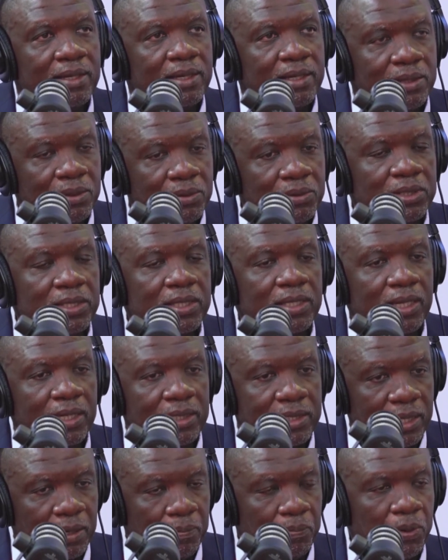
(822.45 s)
you'll see
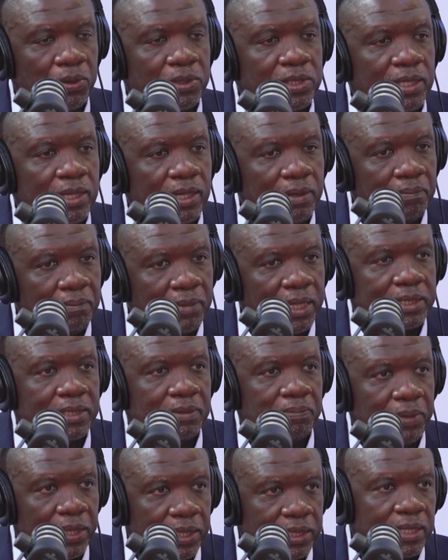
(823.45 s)
us reporting much
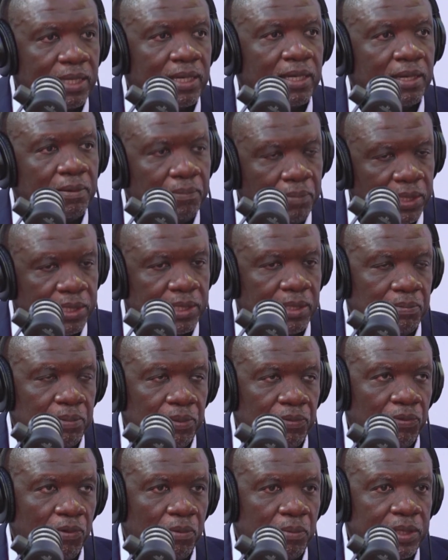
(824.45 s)
better and better
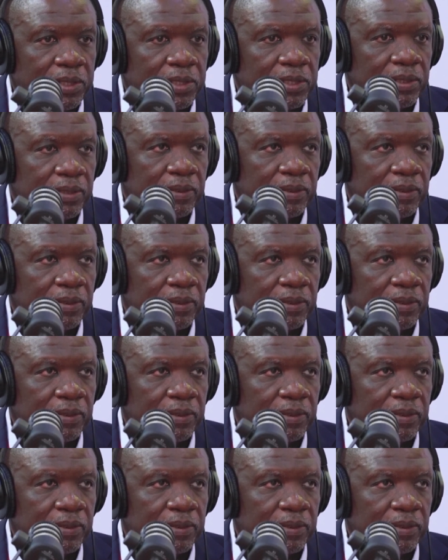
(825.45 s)
performance.